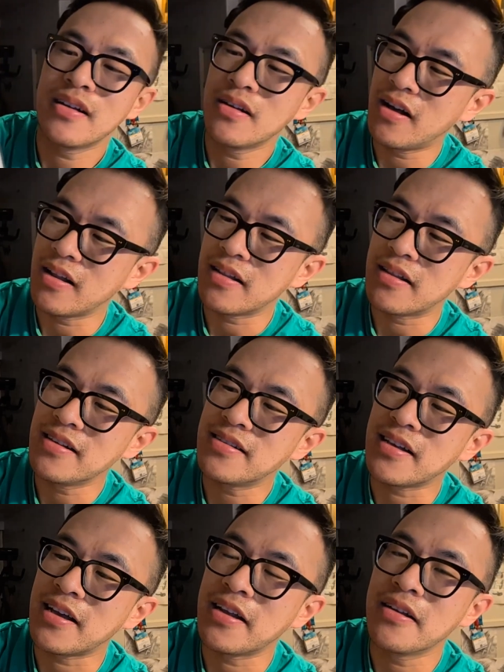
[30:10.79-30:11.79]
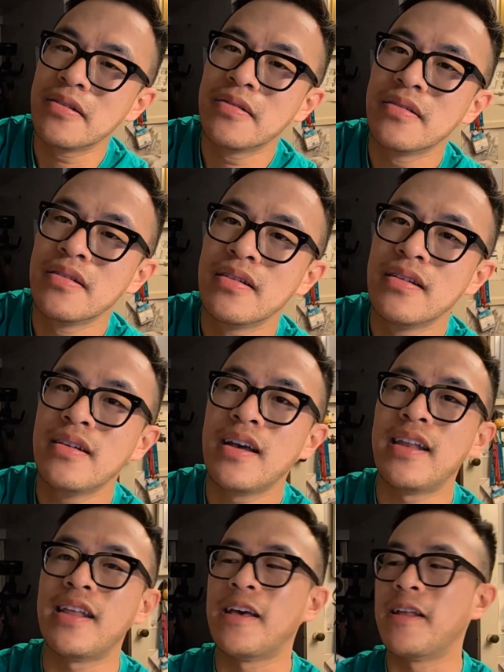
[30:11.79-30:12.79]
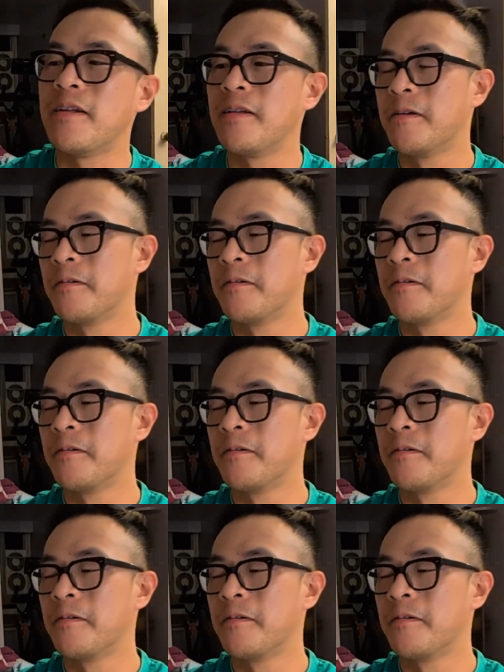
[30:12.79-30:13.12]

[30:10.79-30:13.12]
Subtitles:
on this side, and then,